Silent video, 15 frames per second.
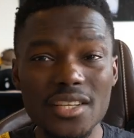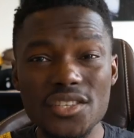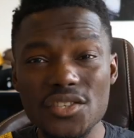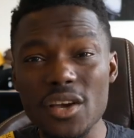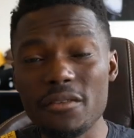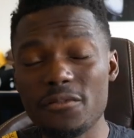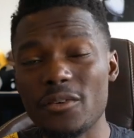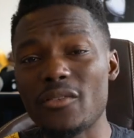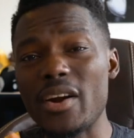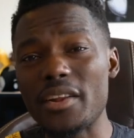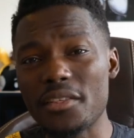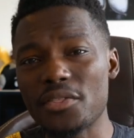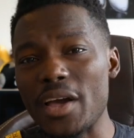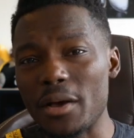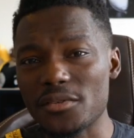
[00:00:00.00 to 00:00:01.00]
So for
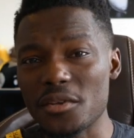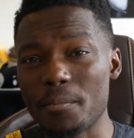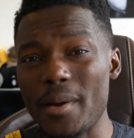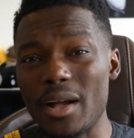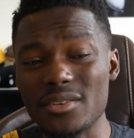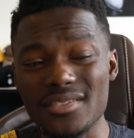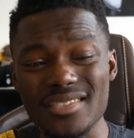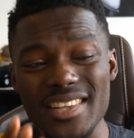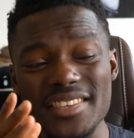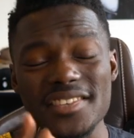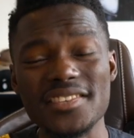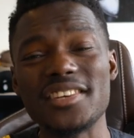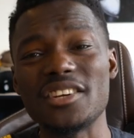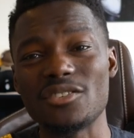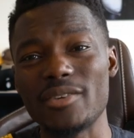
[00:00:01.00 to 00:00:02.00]
around £1,000, this
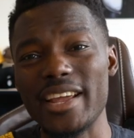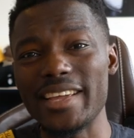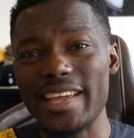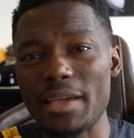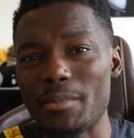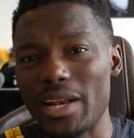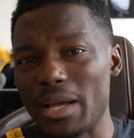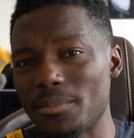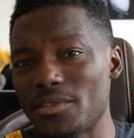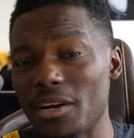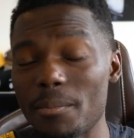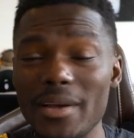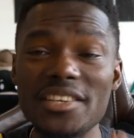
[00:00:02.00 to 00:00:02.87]
is a great gaming laptop,